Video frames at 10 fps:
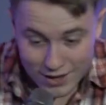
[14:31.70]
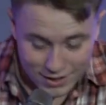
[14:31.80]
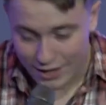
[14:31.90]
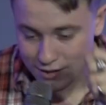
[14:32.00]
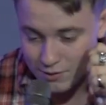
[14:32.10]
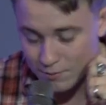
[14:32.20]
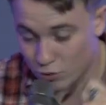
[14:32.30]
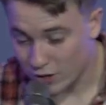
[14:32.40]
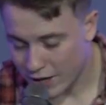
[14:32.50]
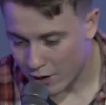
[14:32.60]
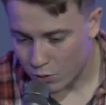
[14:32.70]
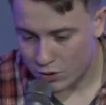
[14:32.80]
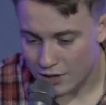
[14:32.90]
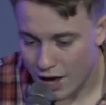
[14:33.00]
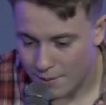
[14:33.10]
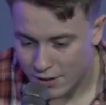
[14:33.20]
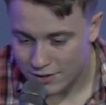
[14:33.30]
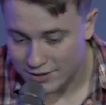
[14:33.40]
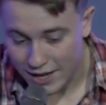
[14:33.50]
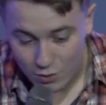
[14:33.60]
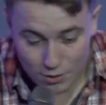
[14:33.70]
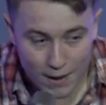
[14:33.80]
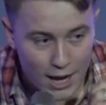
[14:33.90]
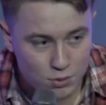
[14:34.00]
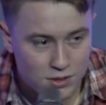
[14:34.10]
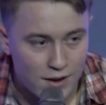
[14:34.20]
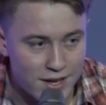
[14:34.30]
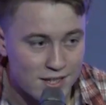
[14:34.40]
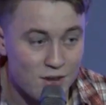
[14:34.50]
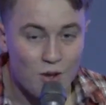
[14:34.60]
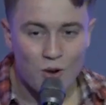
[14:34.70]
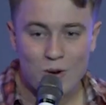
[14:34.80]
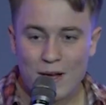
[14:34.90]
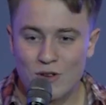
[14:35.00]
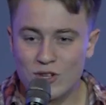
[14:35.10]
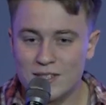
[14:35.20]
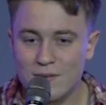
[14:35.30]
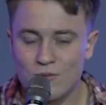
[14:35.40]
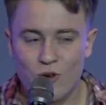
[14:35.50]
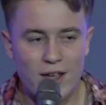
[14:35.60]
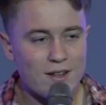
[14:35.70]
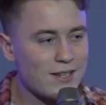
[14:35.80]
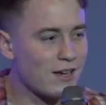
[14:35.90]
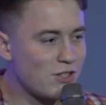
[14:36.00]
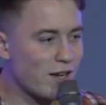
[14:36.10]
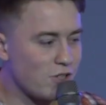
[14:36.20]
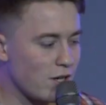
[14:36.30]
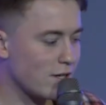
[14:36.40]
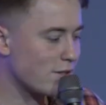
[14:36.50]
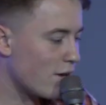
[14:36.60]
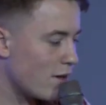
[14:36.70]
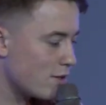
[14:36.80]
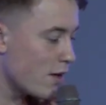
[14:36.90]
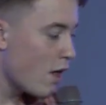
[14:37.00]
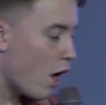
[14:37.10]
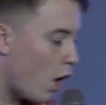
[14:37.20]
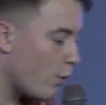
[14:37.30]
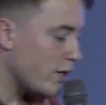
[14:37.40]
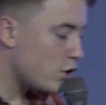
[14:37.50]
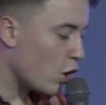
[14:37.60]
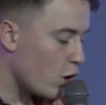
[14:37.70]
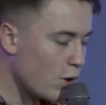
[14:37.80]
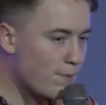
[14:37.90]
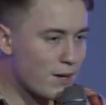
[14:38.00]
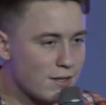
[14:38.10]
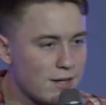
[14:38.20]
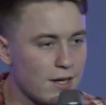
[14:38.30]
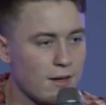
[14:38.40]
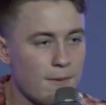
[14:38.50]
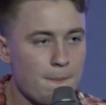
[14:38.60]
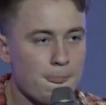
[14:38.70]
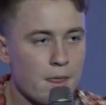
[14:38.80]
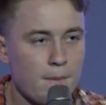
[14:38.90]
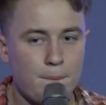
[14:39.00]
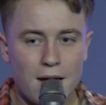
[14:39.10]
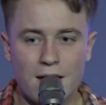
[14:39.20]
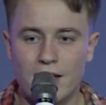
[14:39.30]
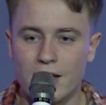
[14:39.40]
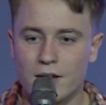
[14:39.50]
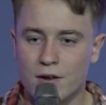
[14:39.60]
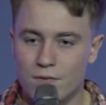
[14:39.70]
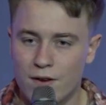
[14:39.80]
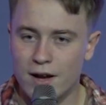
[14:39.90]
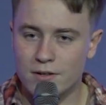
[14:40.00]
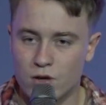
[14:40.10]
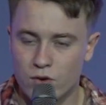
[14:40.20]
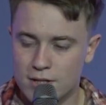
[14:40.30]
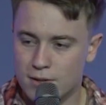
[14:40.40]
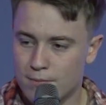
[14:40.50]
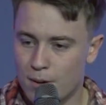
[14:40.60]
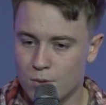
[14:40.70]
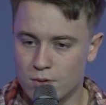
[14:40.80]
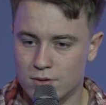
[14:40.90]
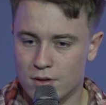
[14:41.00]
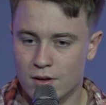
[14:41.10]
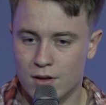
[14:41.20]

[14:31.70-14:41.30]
getting all the sermons, getting all the Bible studies, all my Christian friends, #Jesus? Are we too busy being confined in our Christian bubbles